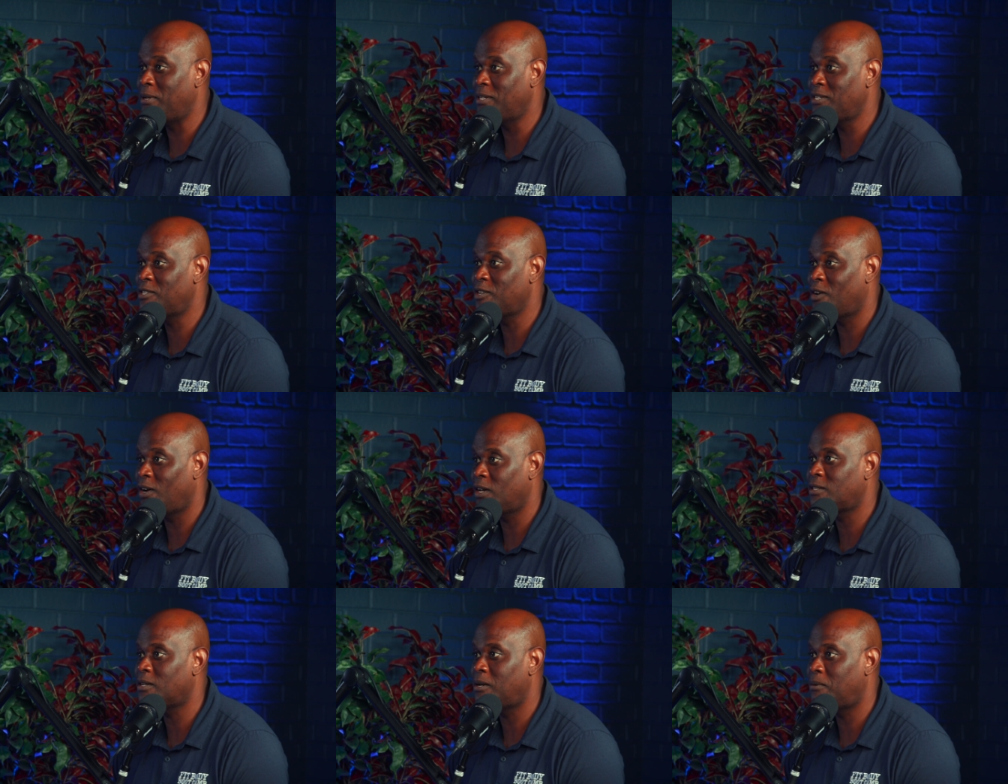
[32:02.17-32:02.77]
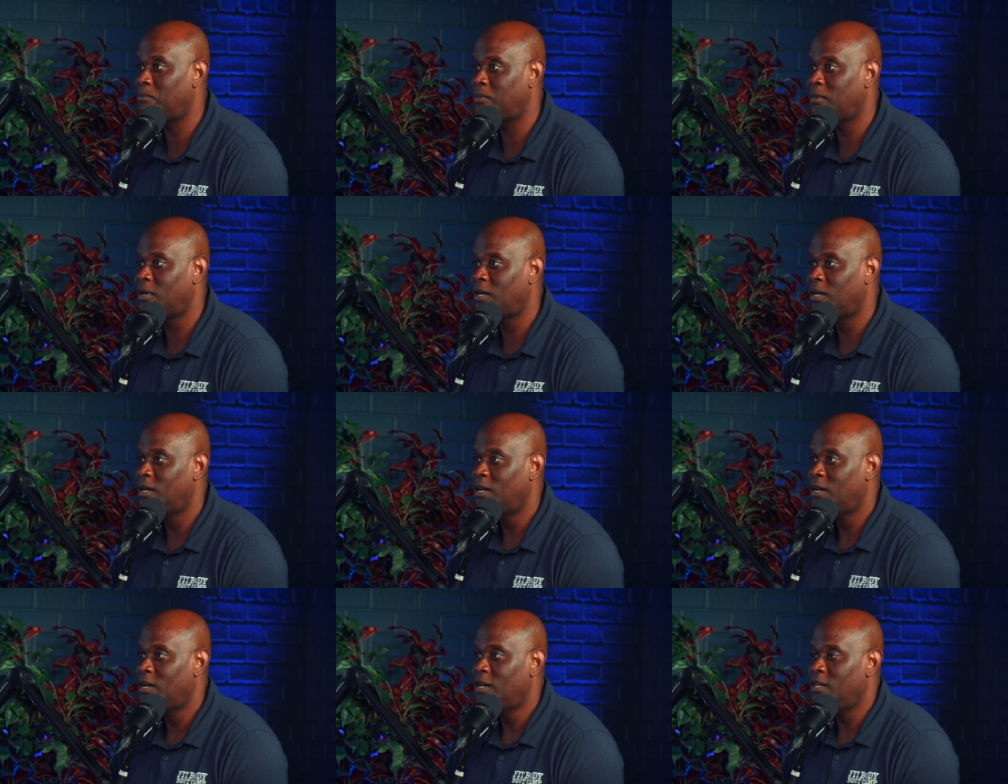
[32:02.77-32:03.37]
this is awesome.
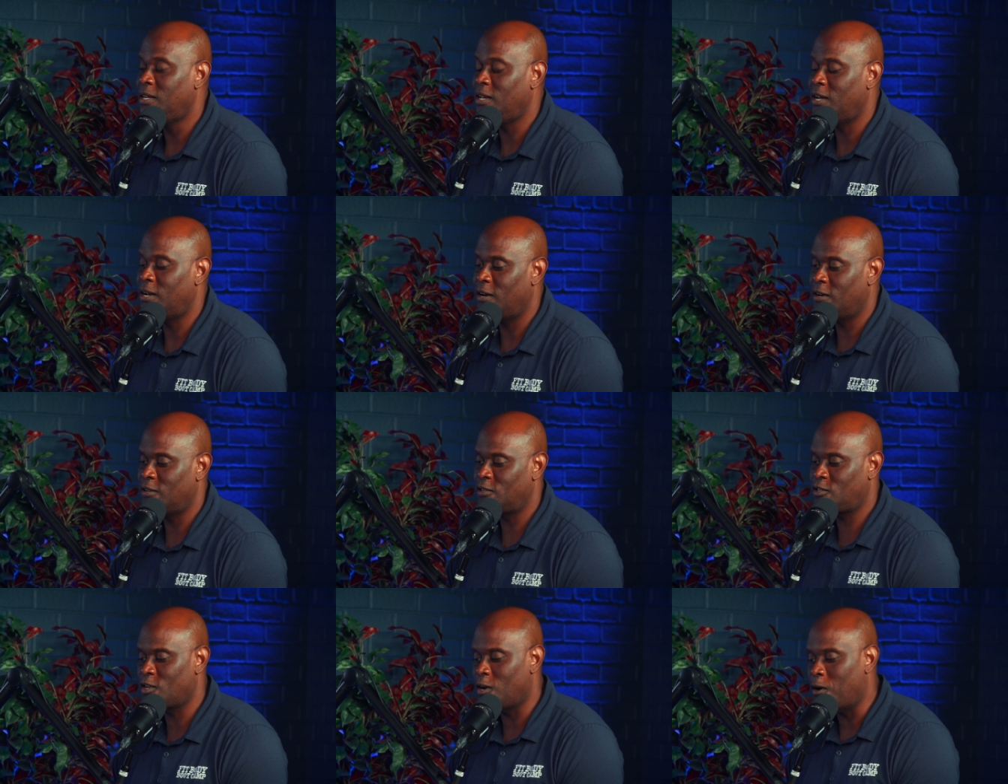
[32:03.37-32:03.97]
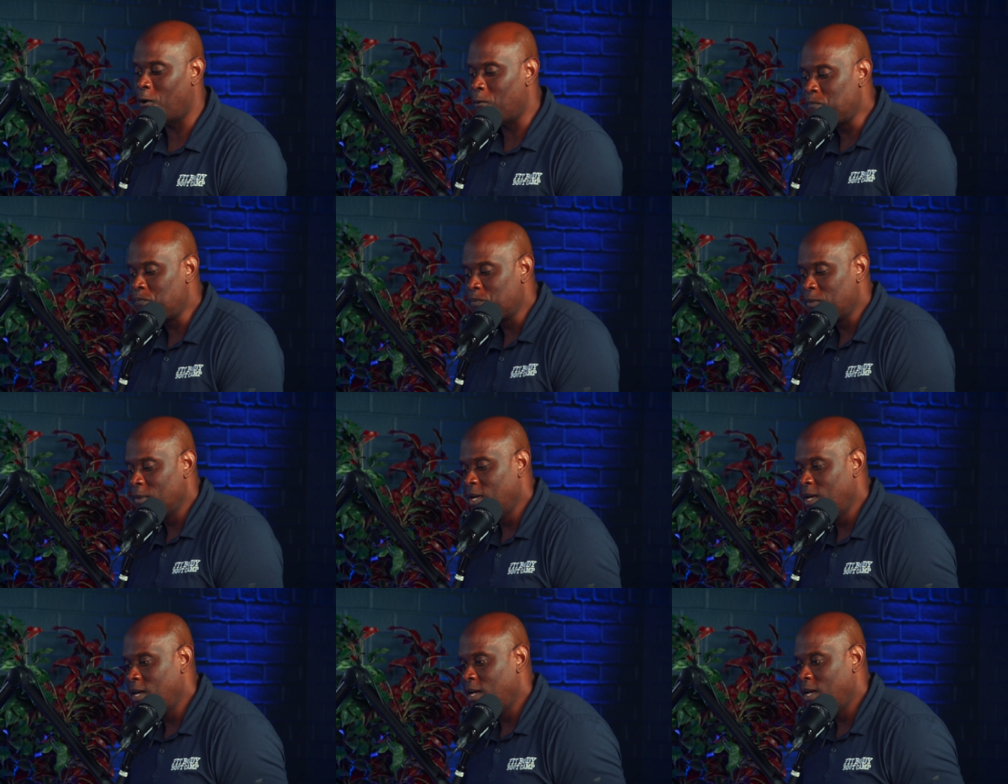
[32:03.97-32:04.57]
Yeah. You know, so,
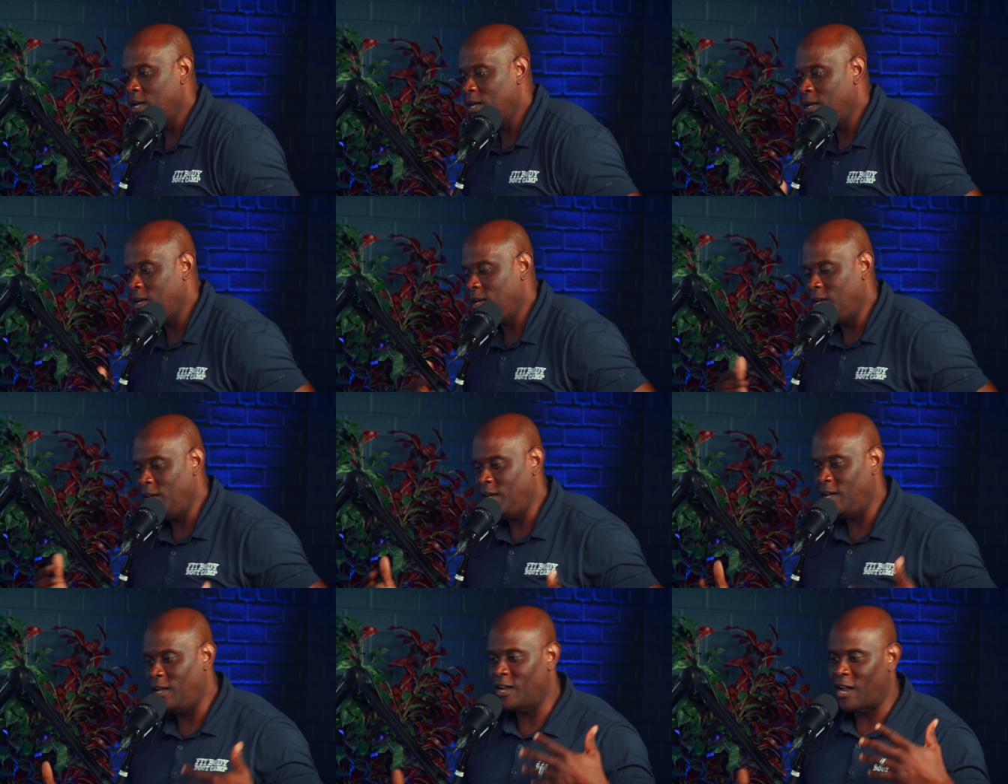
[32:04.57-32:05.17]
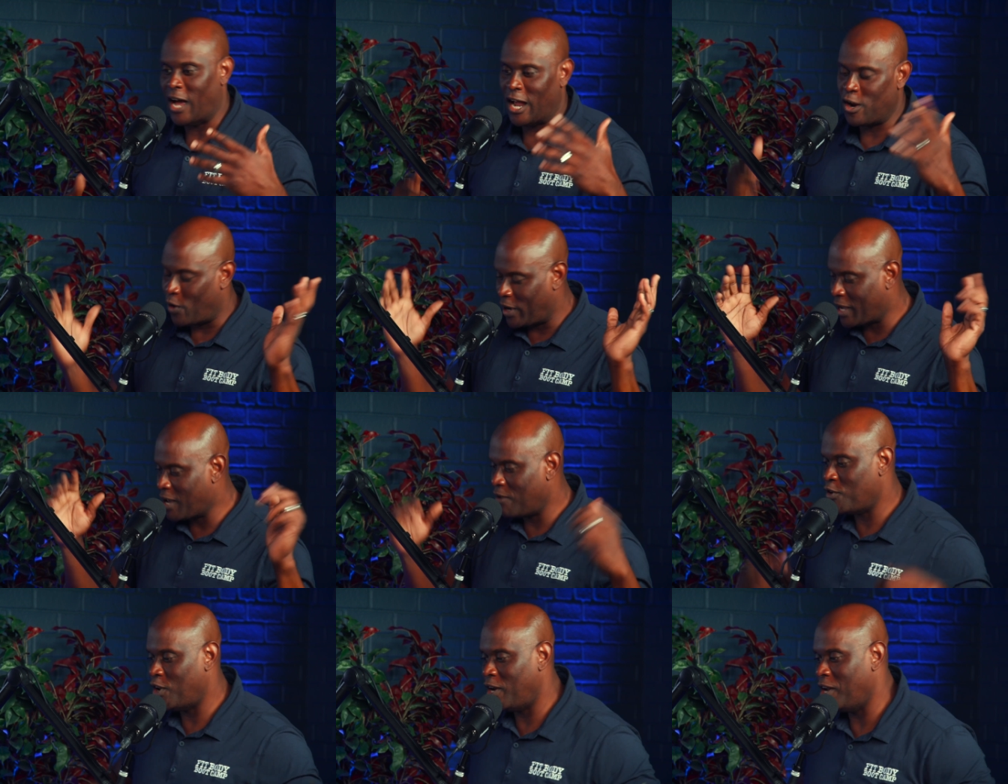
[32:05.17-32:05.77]
you know, I know I
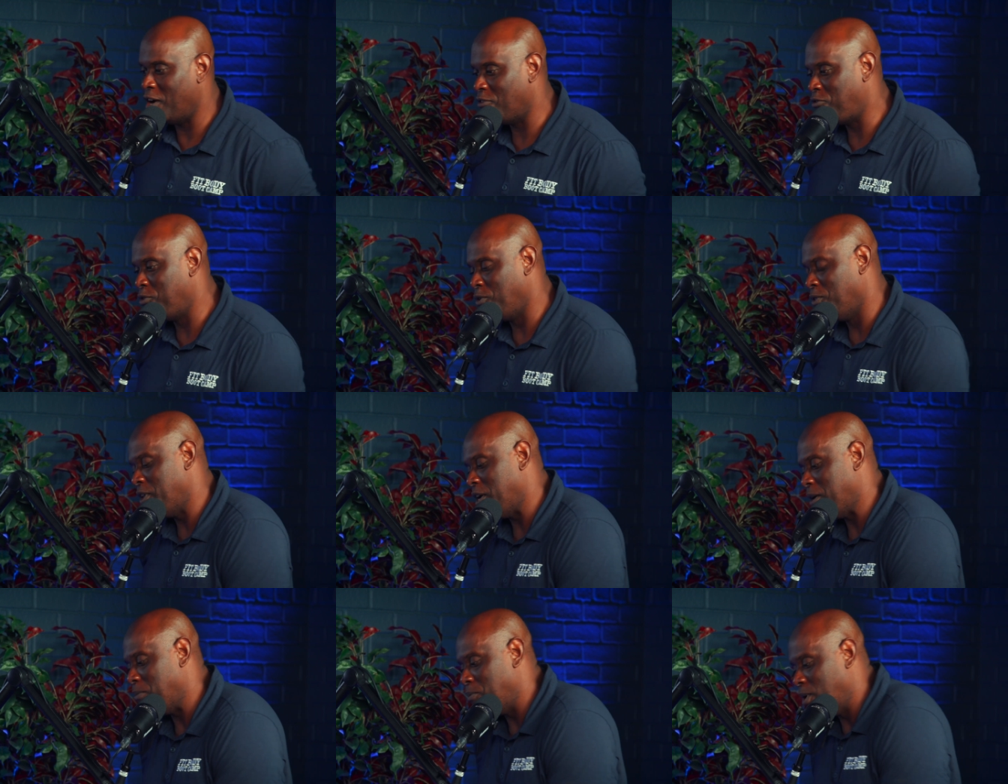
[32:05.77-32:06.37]
gave you an full there,